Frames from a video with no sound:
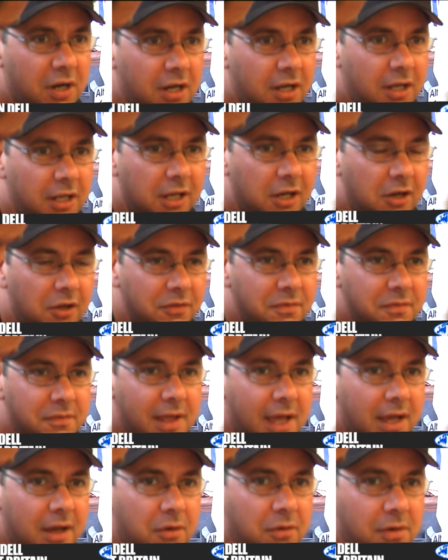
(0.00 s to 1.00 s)
early on.
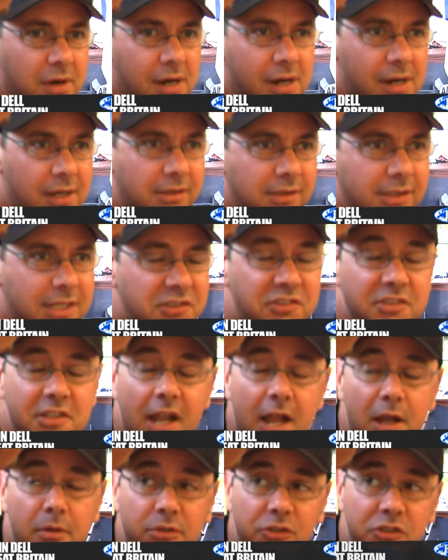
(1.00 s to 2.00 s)
Now,
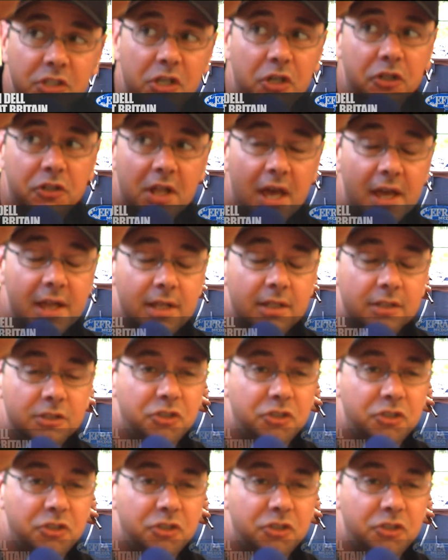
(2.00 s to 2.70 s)
yesterday was a good day.